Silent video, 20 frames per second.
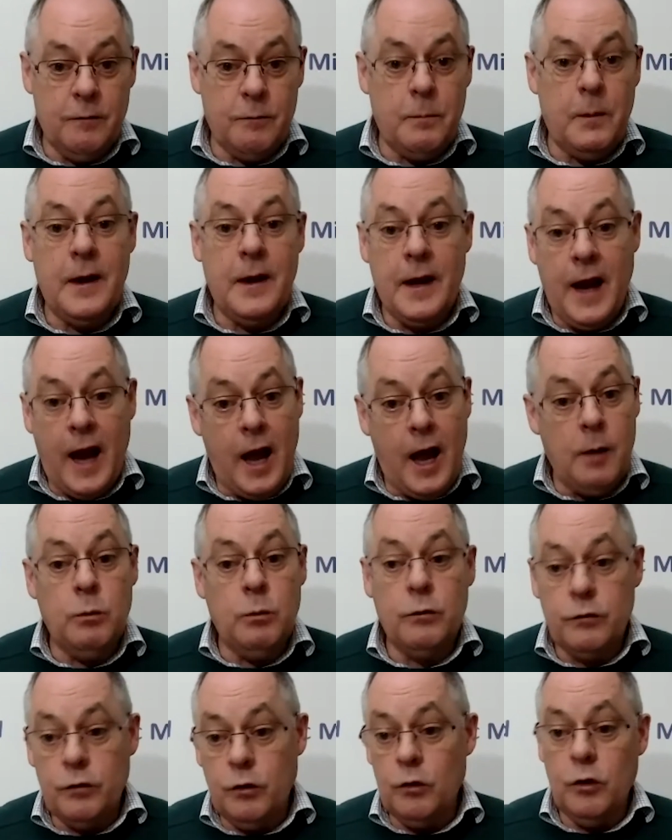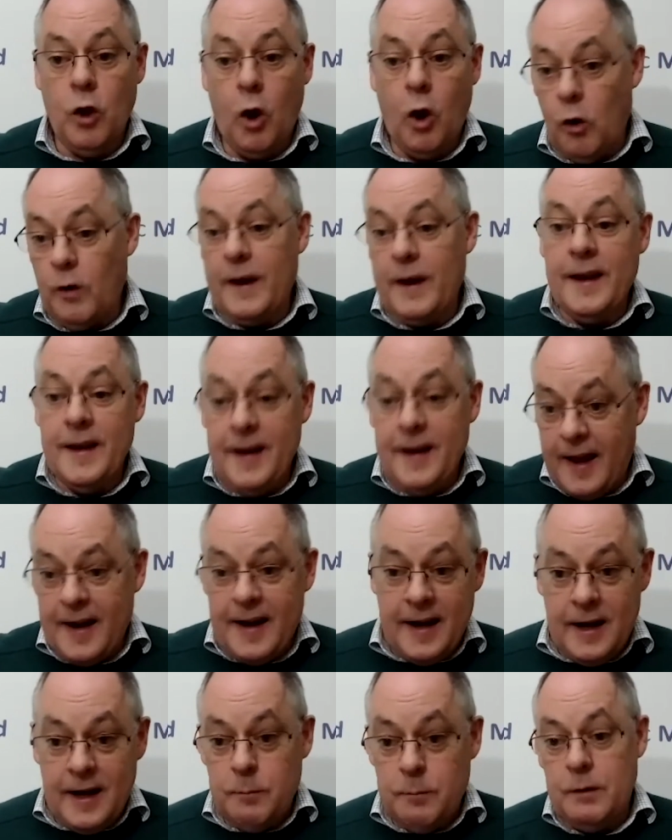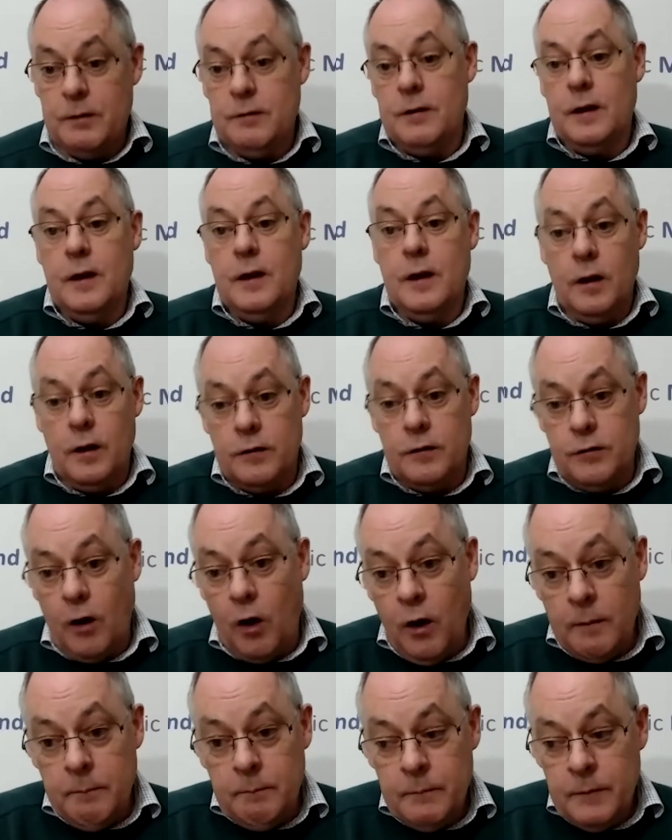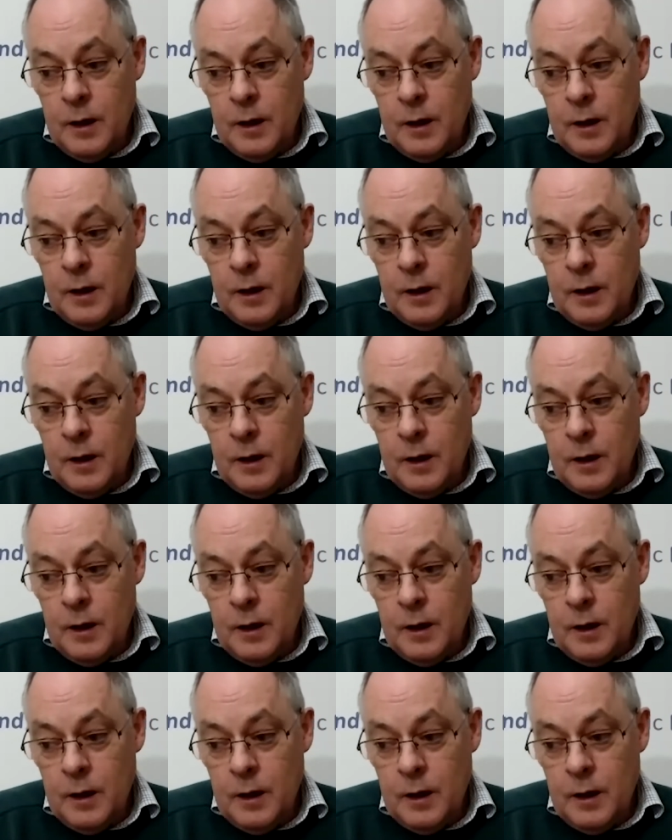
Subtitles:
being able to log in at any particular time.